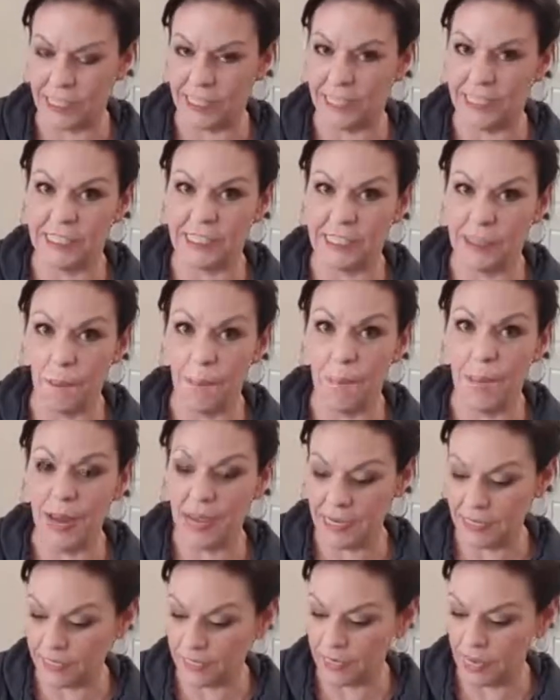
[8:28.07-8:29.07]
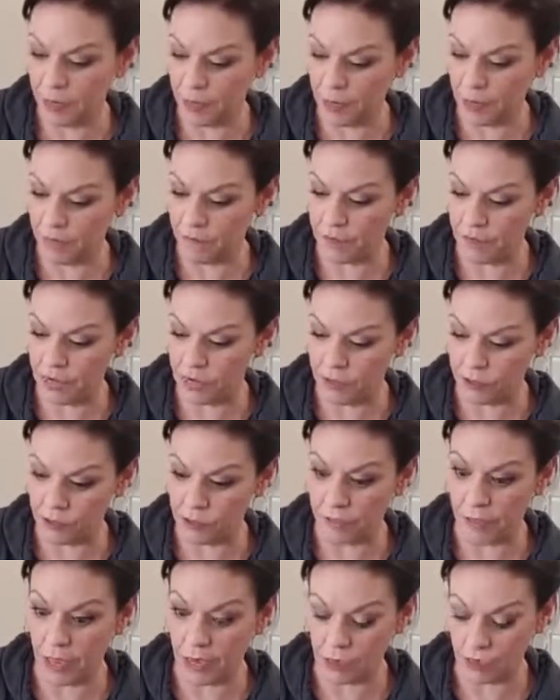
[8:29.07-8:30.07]
Like, it's amazing how many
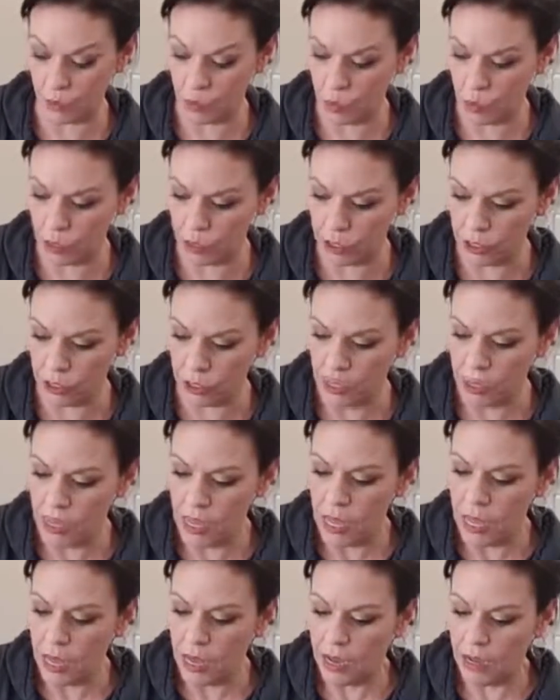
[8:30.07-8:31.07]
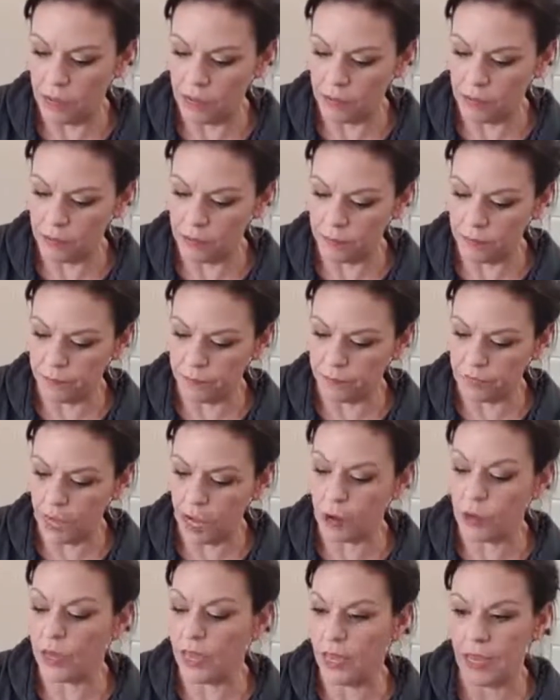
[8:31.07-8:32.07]
videos I've had to record.
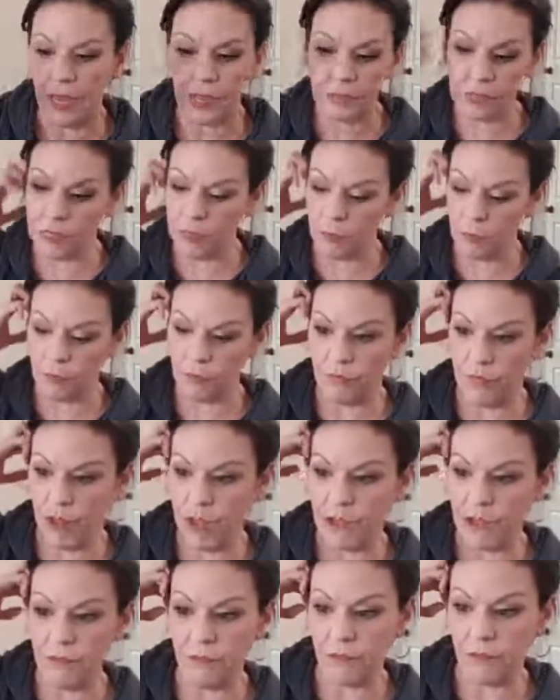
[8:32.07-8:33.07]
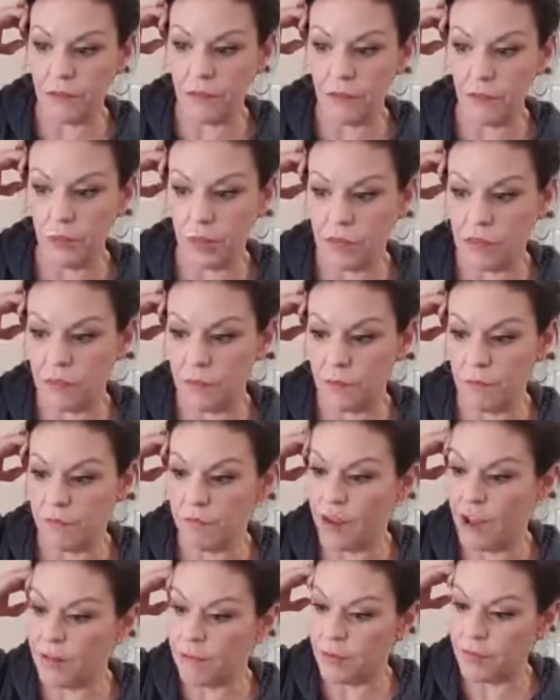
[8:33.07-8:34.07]
Okay, and then number 5, one of the
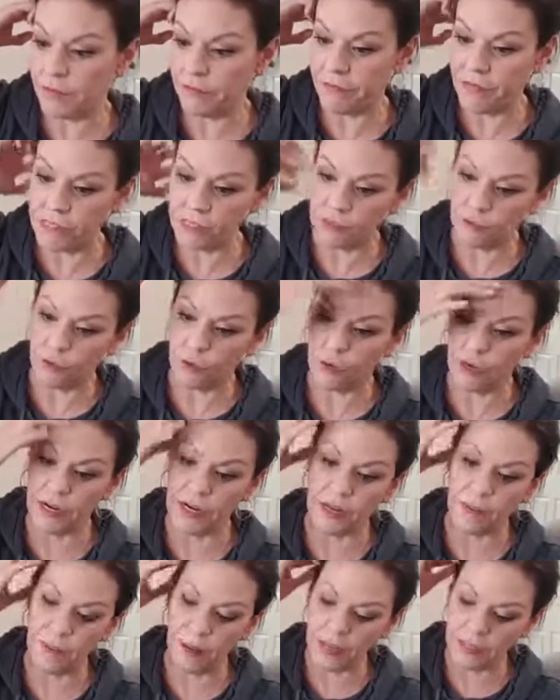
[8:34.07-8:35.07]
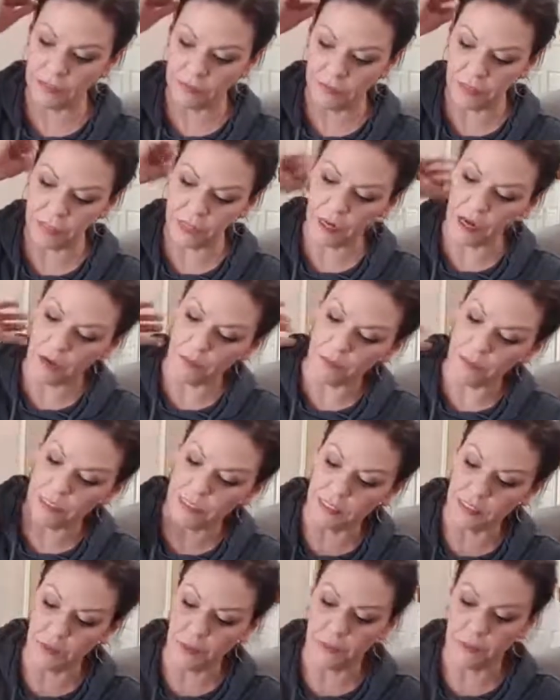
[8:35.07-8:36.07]
5 benefits of creating passive income
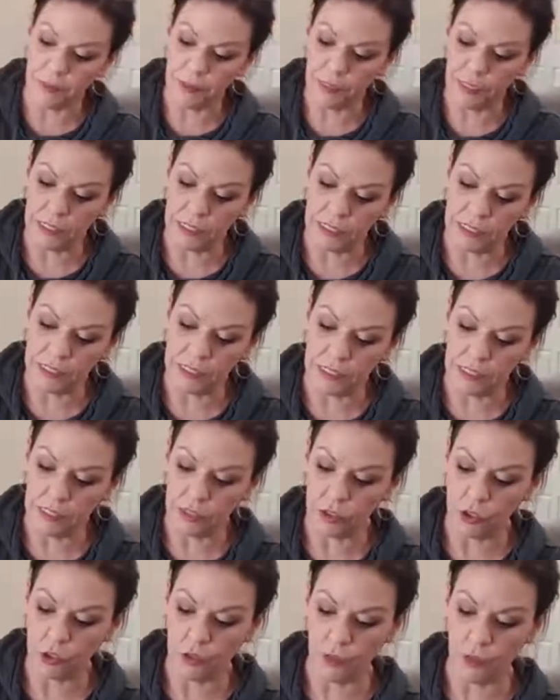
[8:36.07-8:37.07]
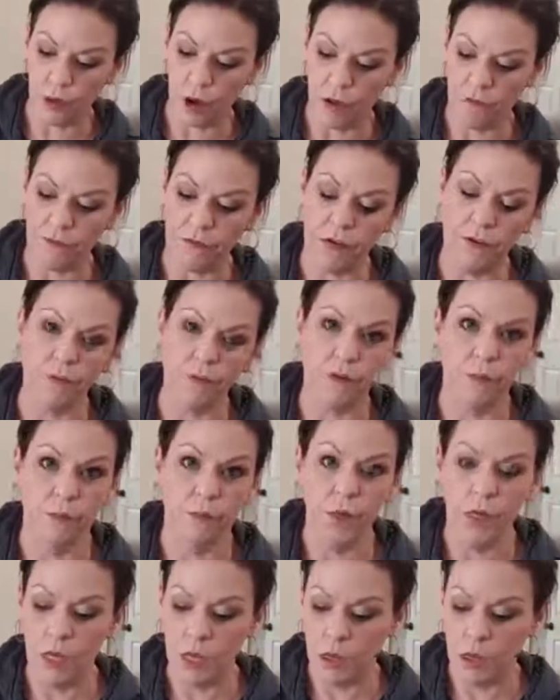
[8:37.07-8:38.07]
is the ability to profit
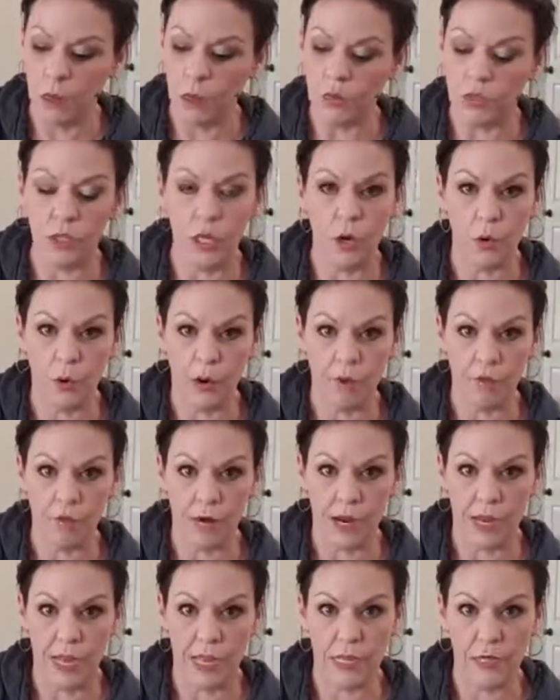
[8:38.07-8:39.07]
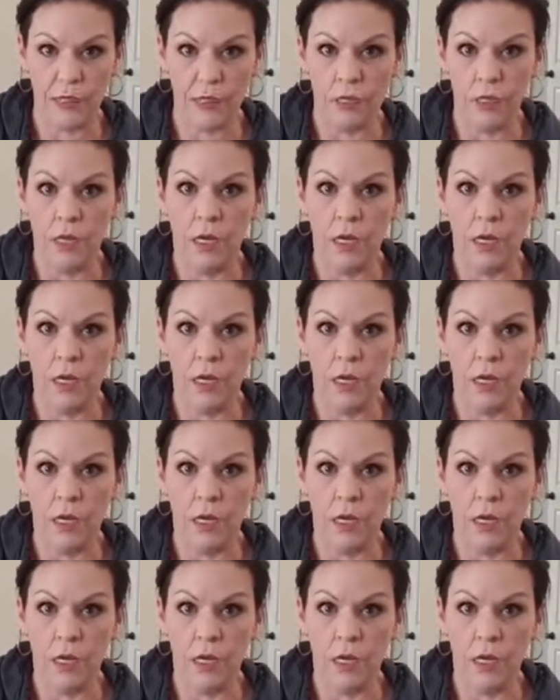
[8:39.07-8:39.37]
with low overhead.